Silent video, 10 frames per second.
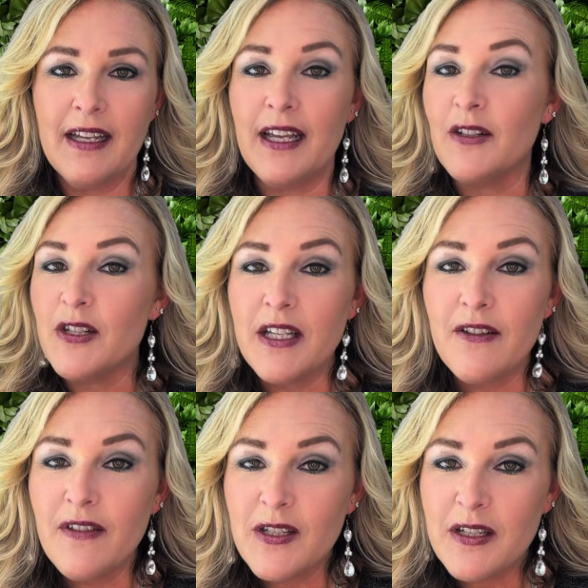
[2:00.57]
Energy
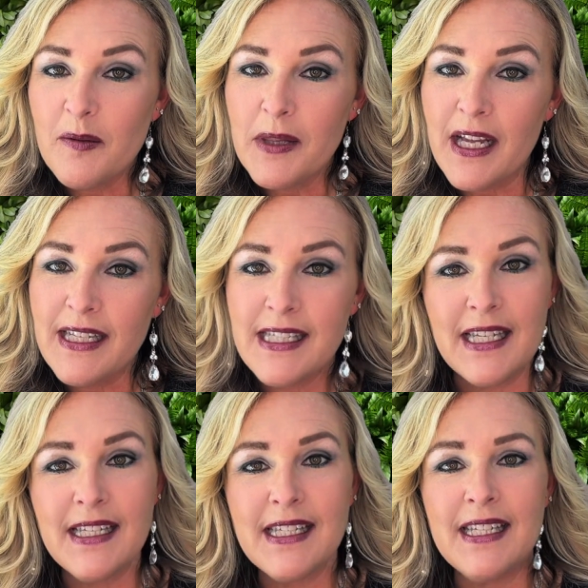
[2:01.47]
efficient
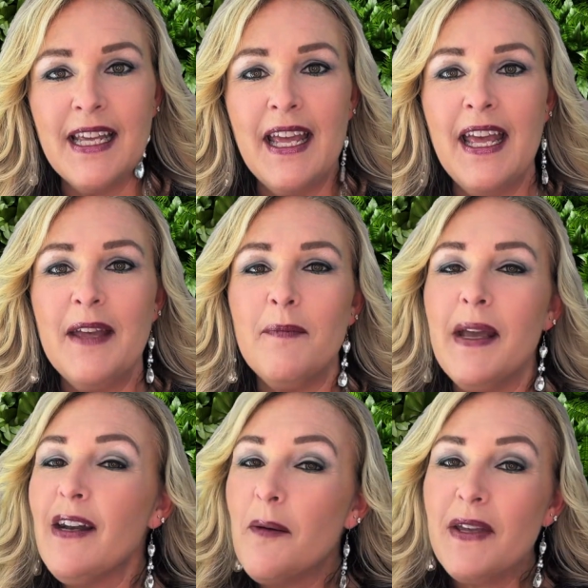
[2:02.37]
appliances?
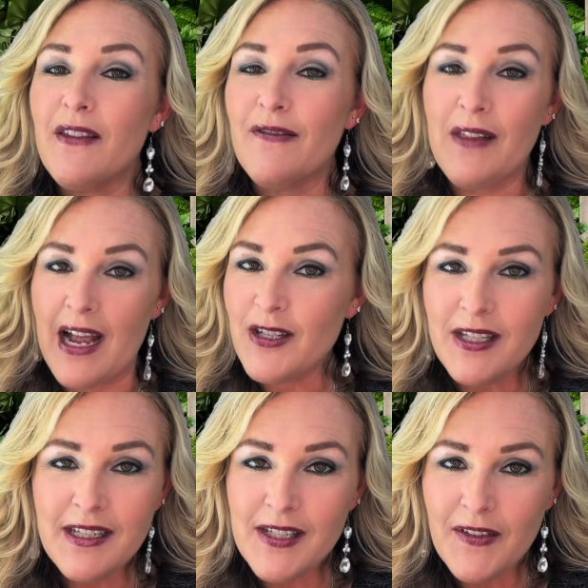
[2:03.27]
May not be the
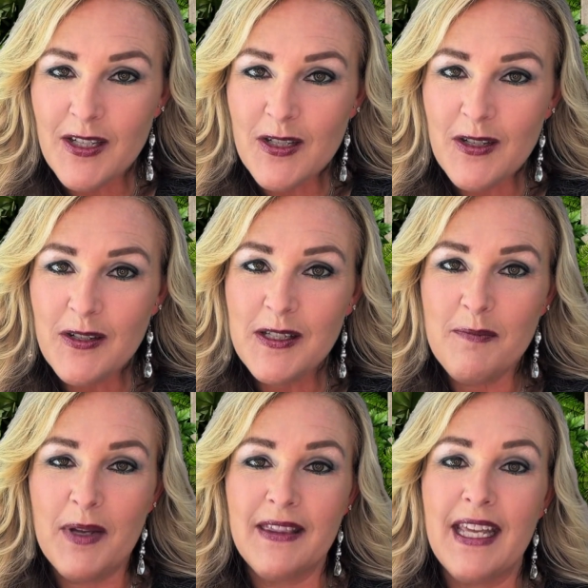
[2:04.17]
flashiest features,
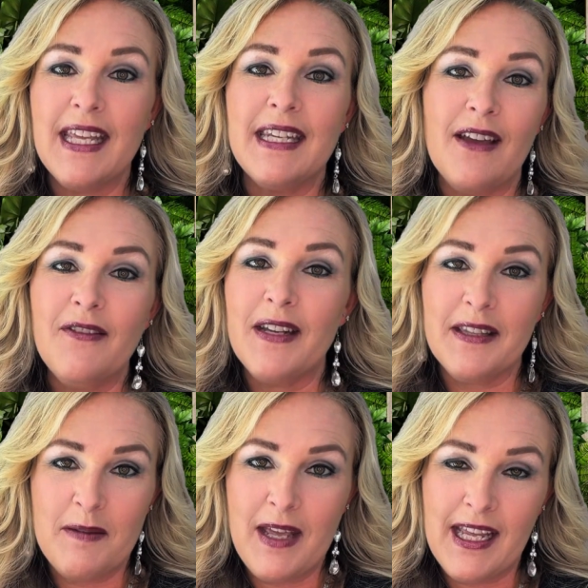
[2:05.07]
but they can
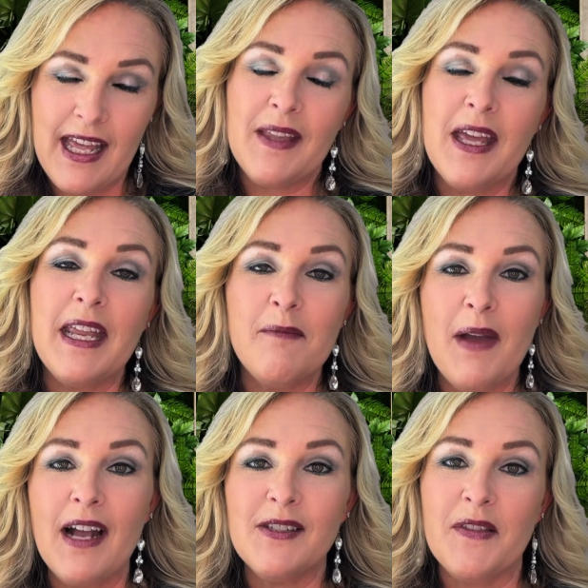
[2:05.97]
definitely make an
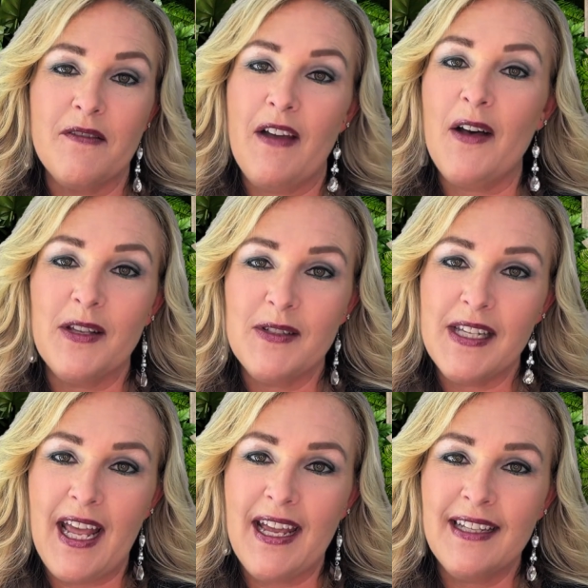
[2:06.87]
impact on the value
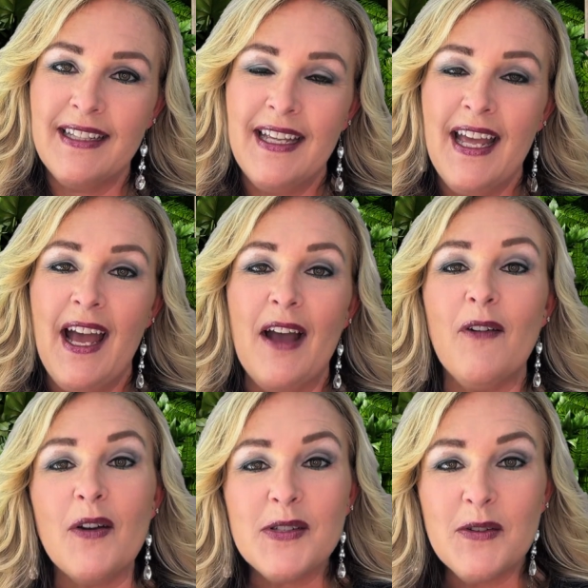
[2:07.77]
today. I've
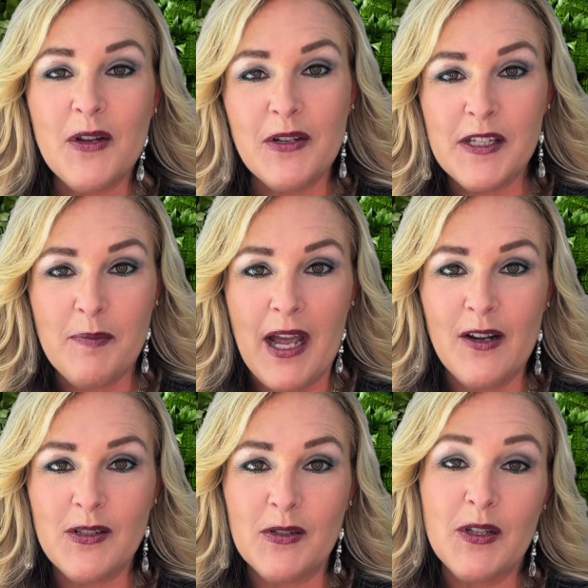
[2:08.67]
also noticed
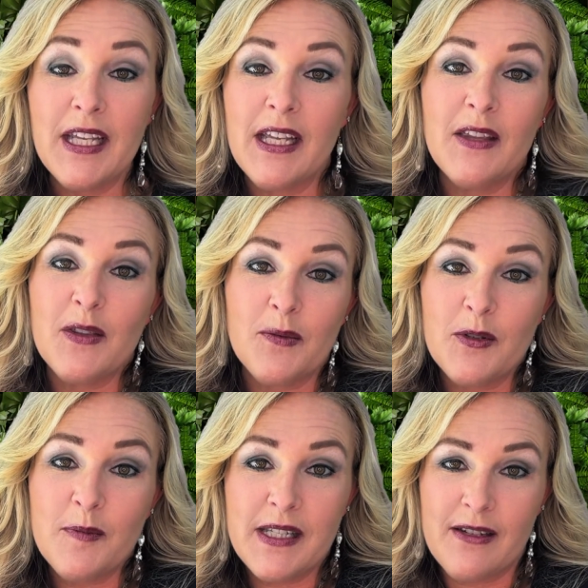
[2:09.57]
buyers are looking at the
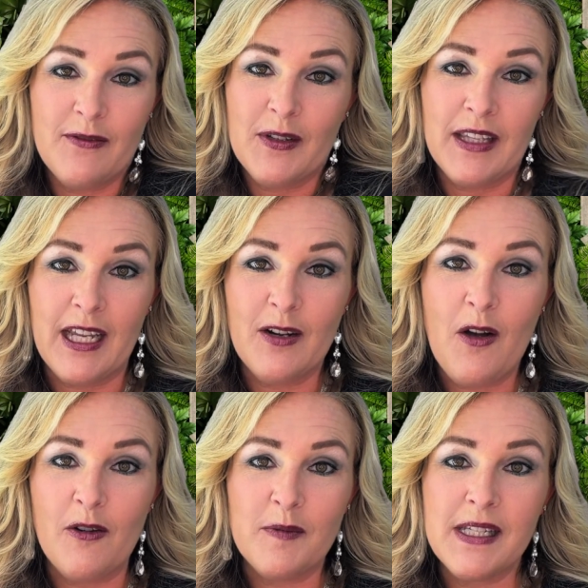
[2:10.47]
rooms differently in homes.